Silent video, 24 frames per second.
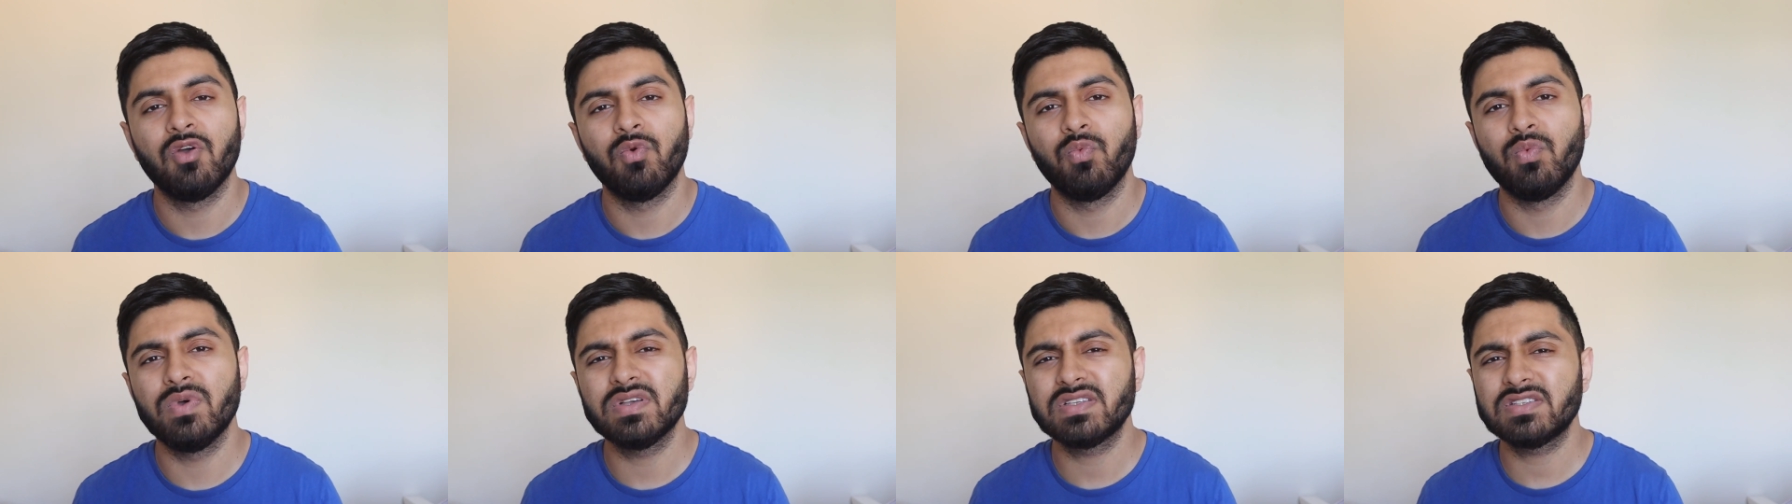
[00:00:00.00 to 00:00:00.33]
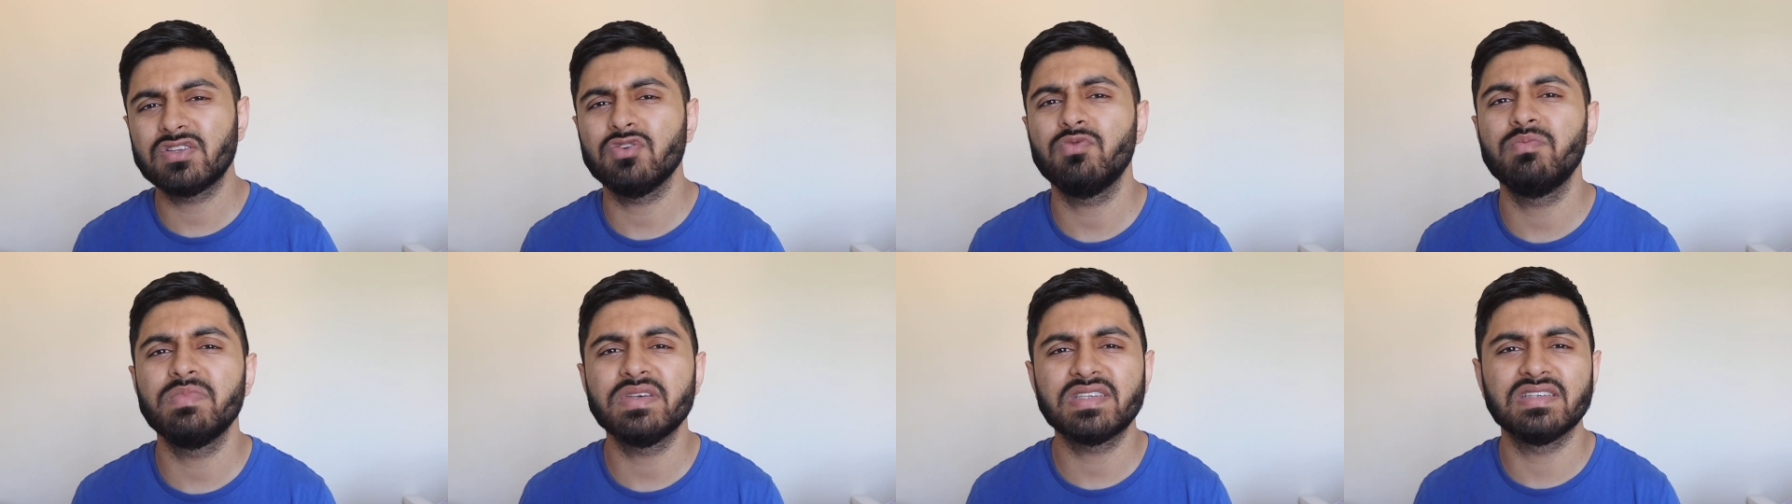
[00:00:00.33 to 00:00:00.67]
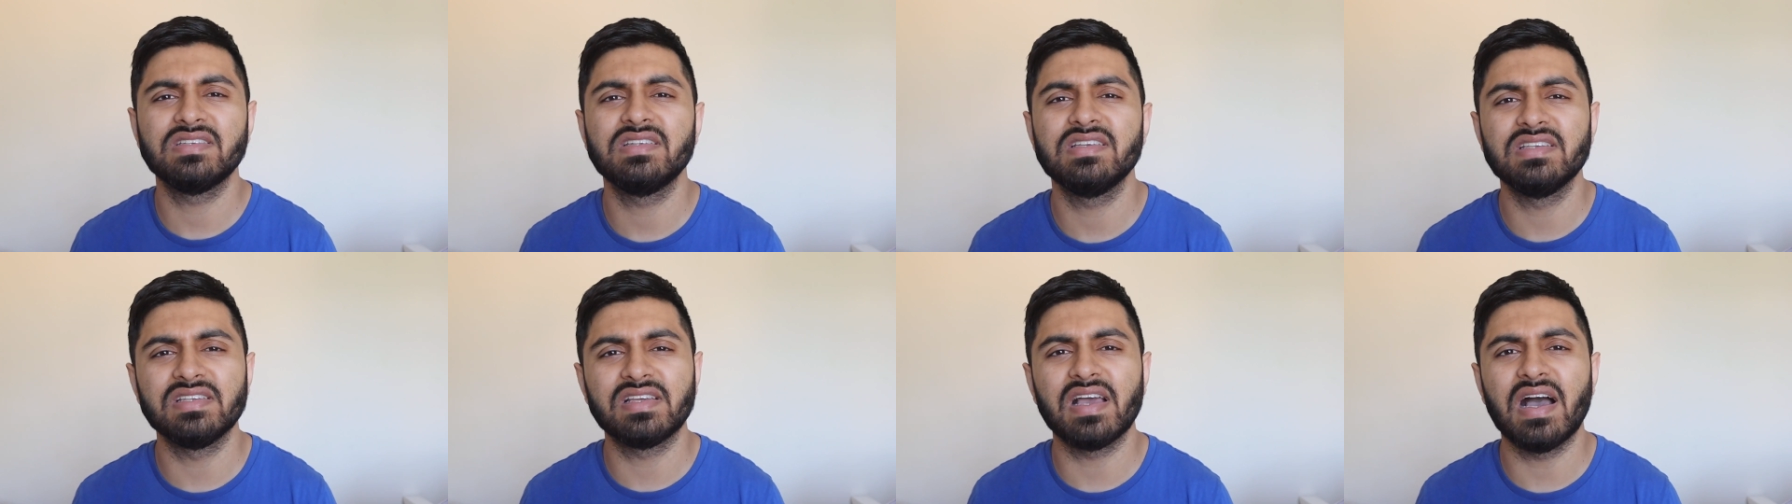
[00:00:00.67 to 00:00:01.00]
we're still
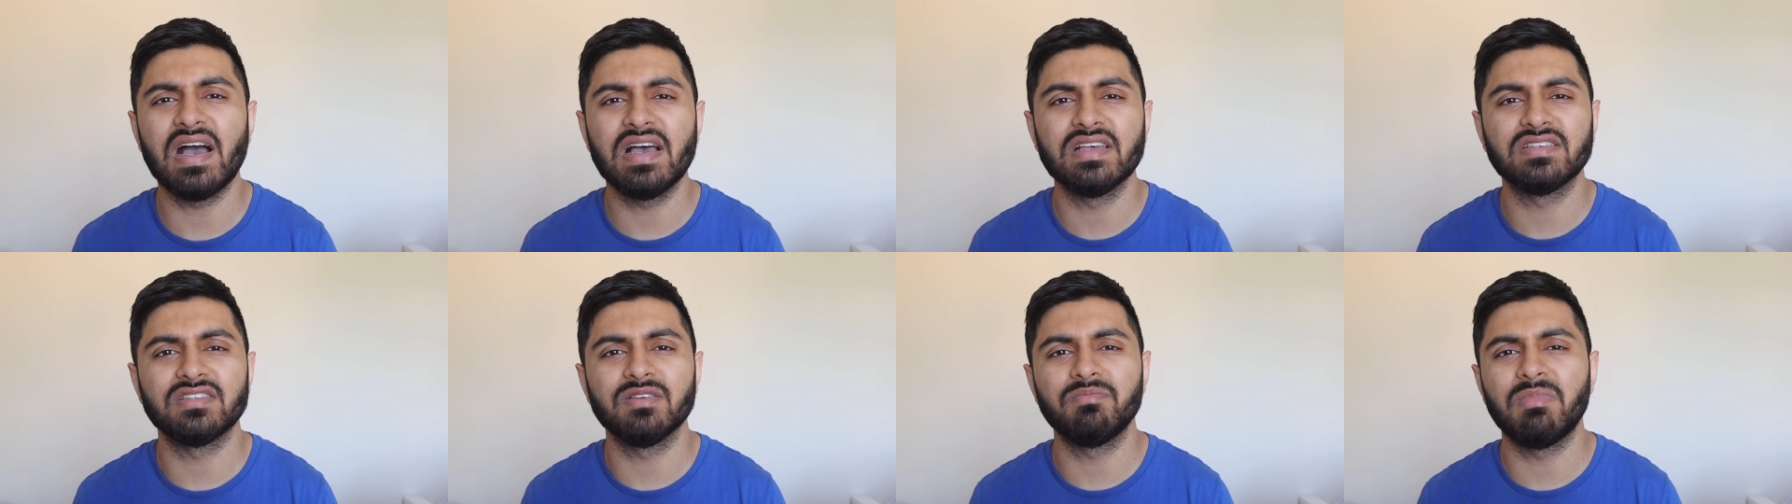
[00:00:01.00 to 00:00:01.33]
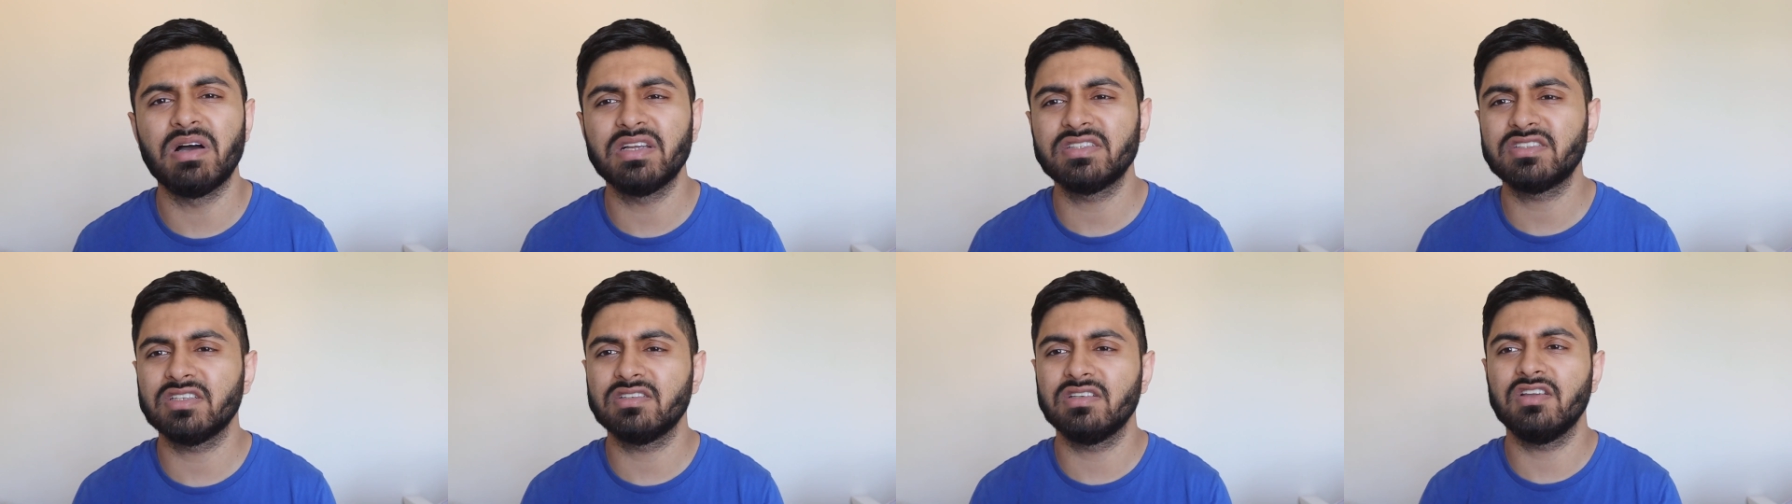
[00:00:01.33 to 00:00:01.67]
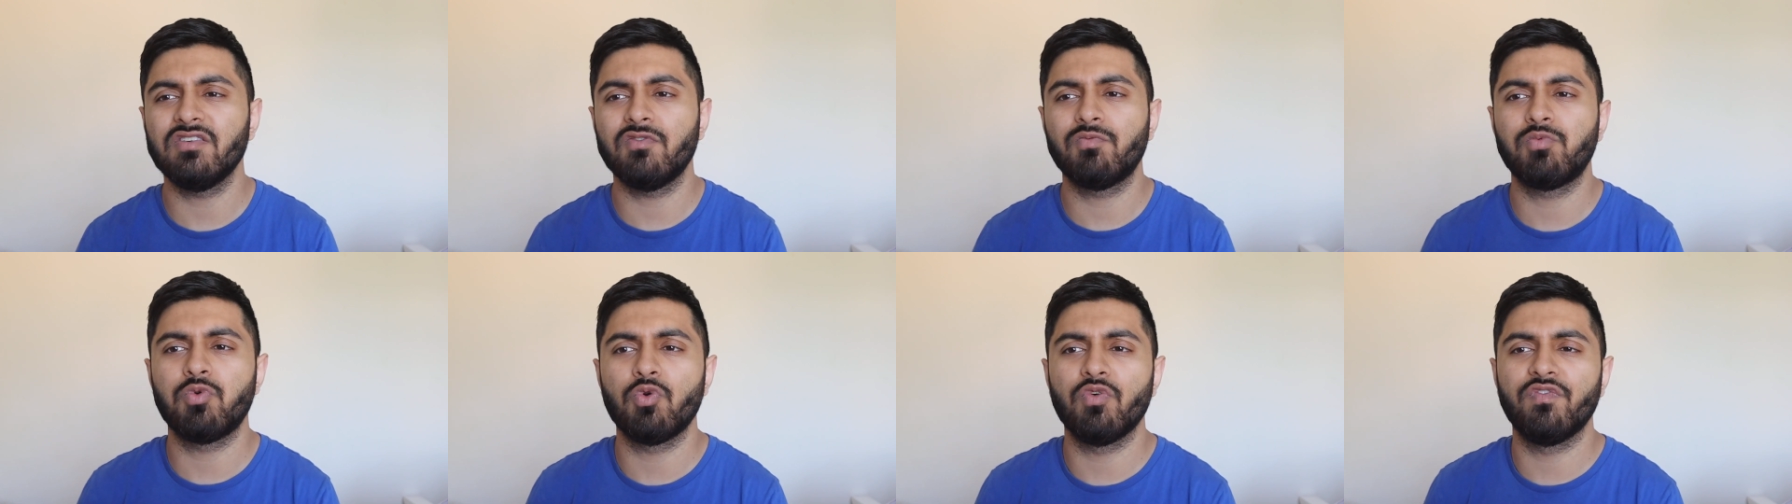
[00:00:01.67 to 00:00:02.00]
missing these guys. Imagine
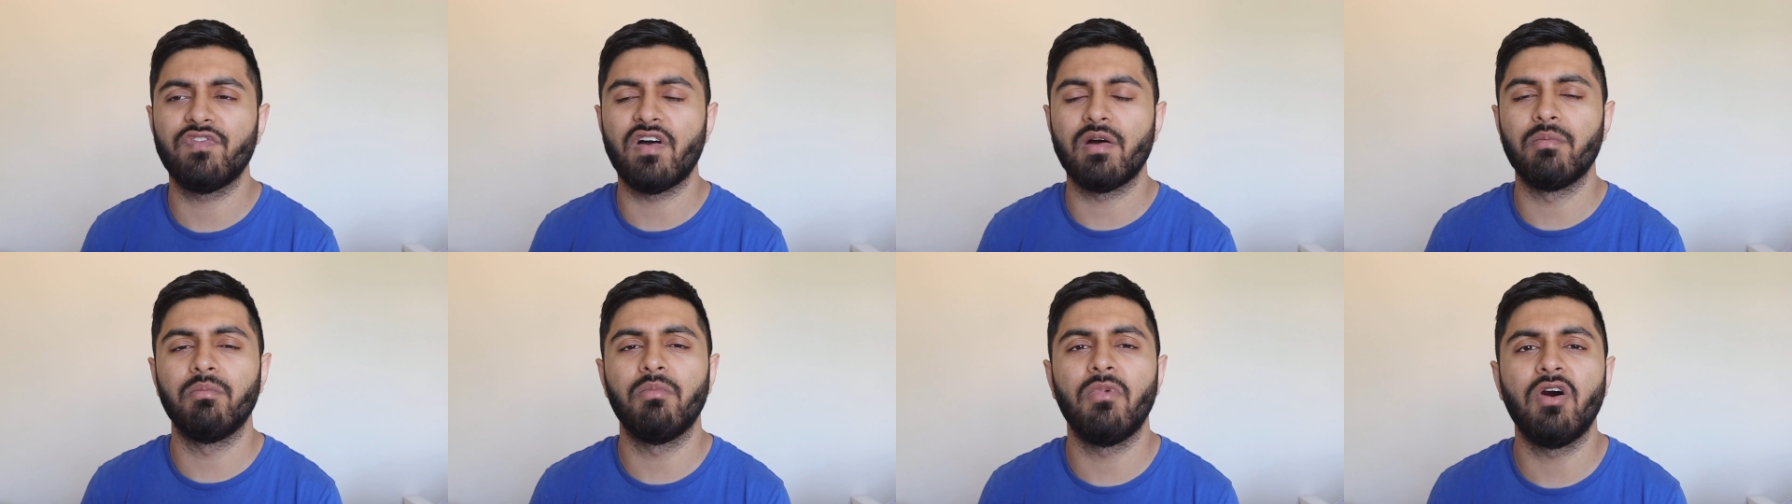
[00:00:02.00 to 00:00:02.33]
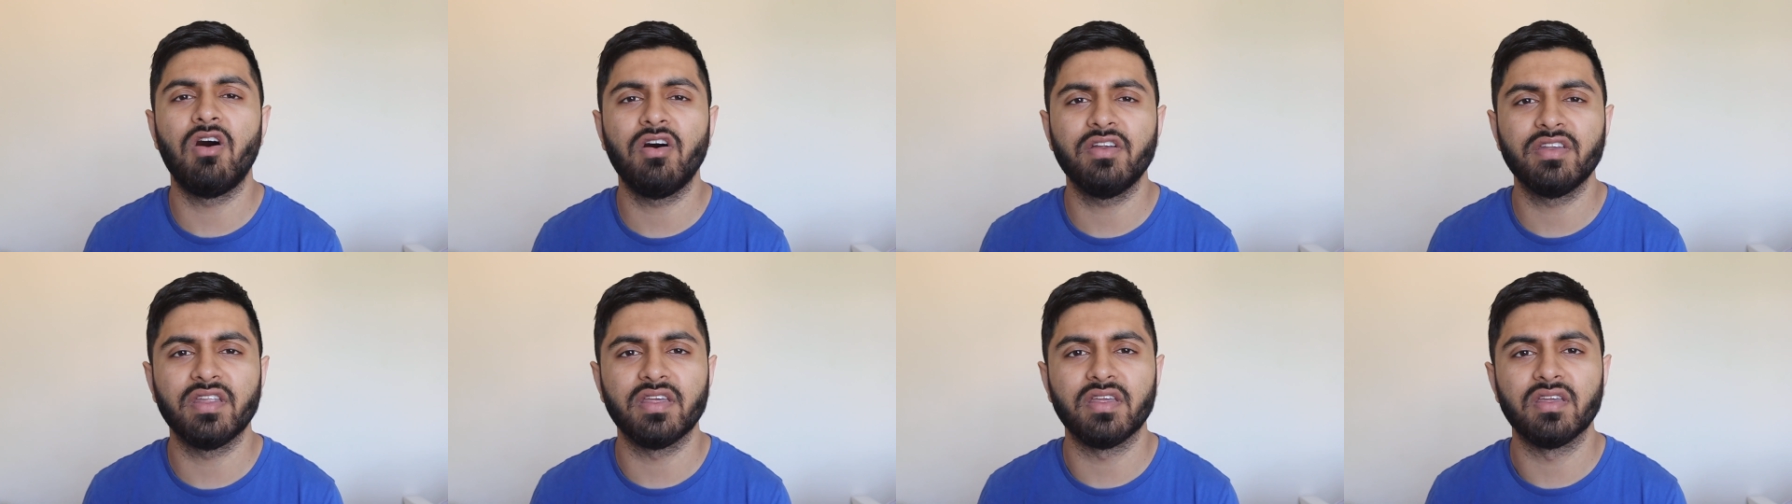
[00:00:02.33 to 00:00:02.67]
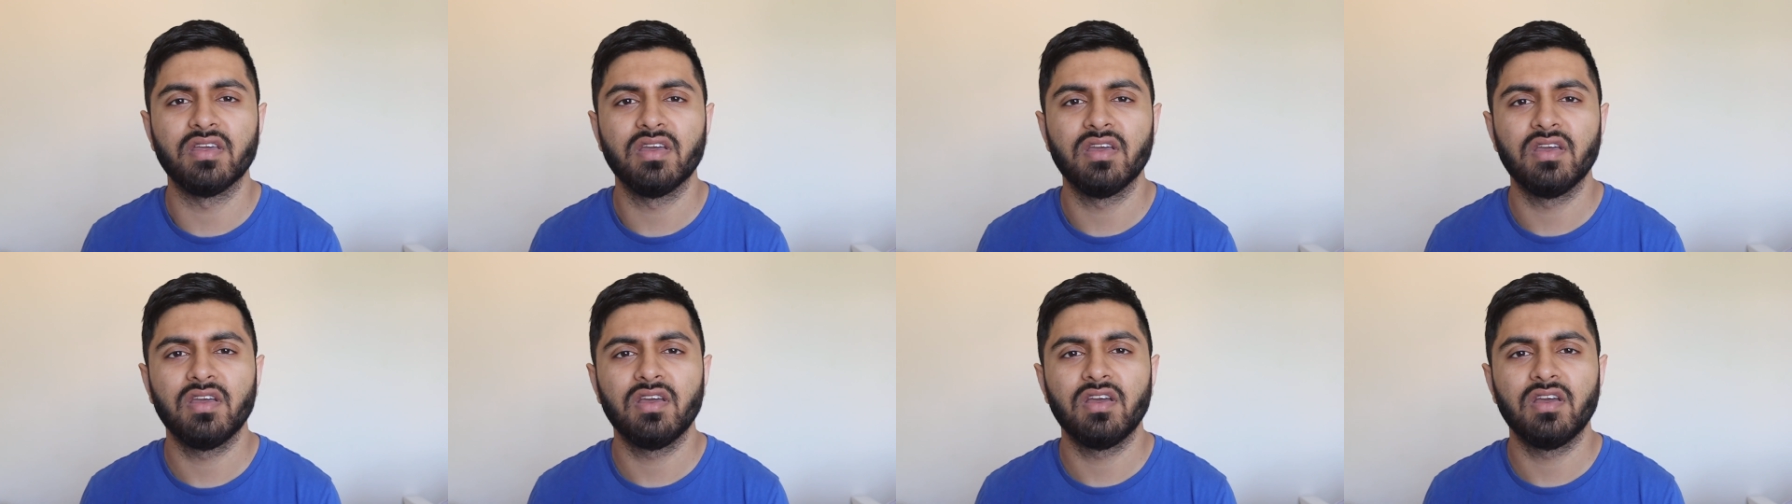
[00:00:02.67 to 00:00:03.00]
Liverpool without Mane,